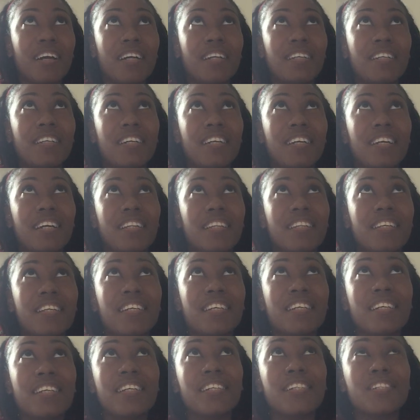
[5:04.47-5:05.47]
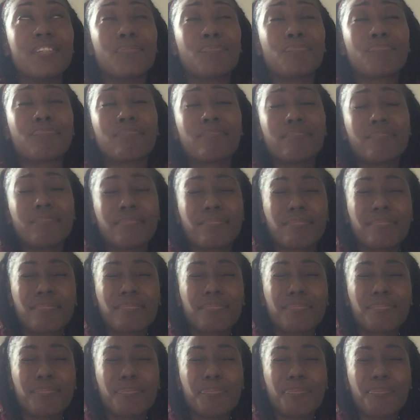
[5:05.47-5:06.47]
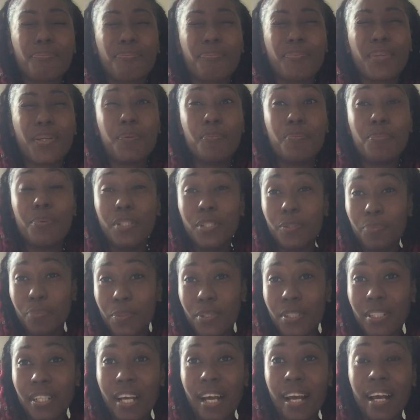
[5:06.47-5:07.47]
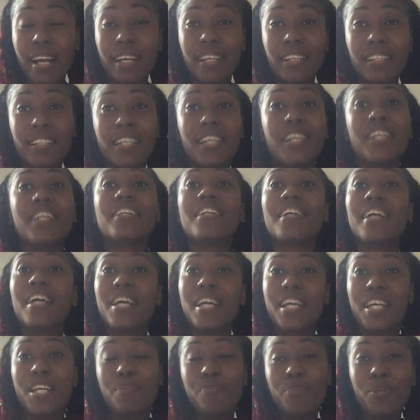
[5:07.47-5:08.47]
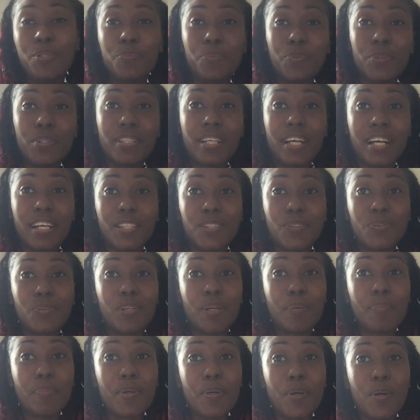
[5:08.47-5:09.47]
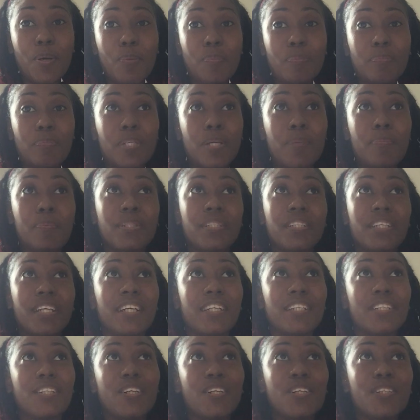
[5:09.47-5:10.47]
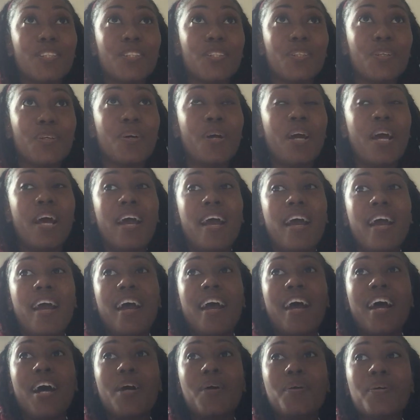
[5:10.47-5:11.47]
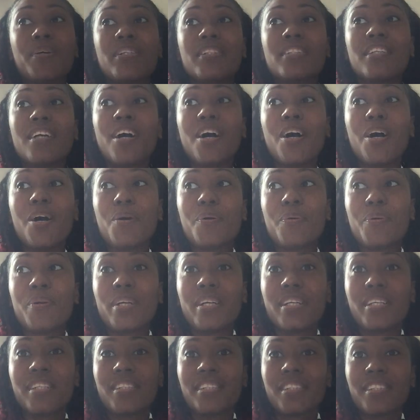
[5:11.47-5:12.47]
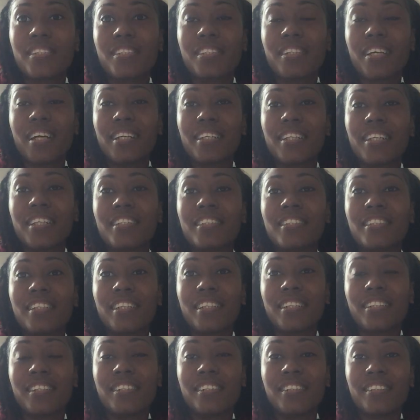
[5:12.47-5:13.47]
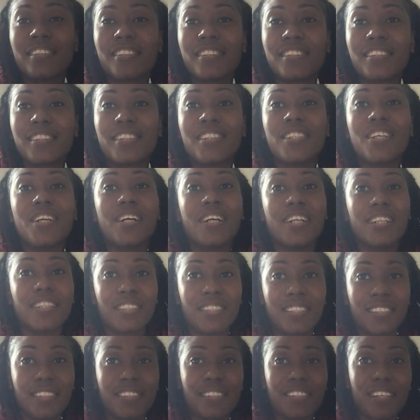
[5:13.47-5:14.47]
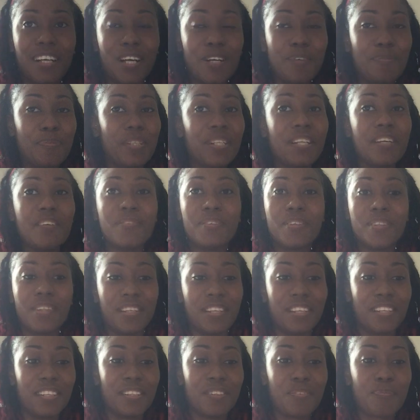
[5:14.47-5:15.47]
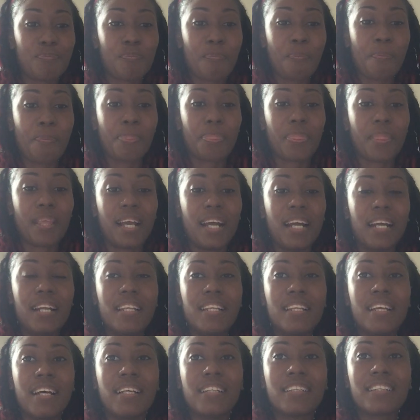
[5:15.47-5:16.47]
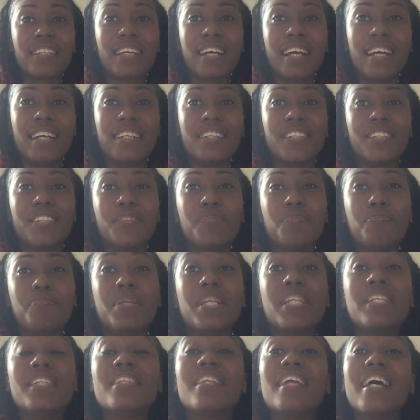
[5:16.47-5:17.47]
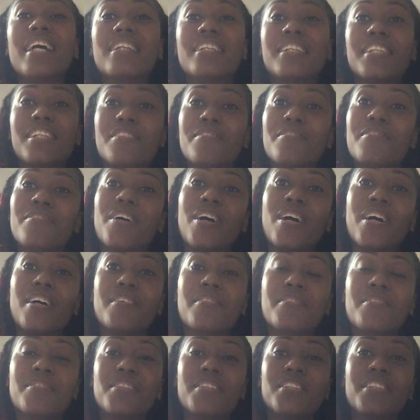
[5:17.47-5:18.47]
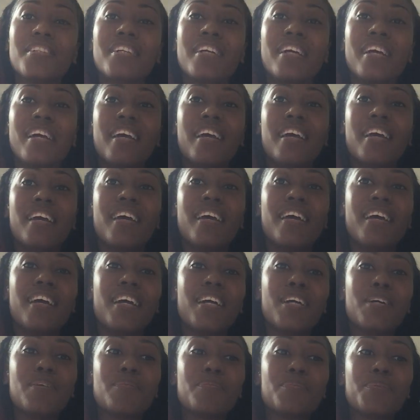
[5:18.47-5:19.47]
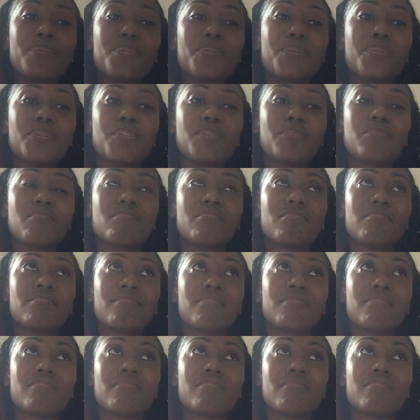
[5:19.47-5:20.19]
and then I think in Bridgeport High, yeah, in Bridgeport High School, I become deputy head girl. So I was always, as I said, salt. I mean everything, and that kind of being that involved helped to,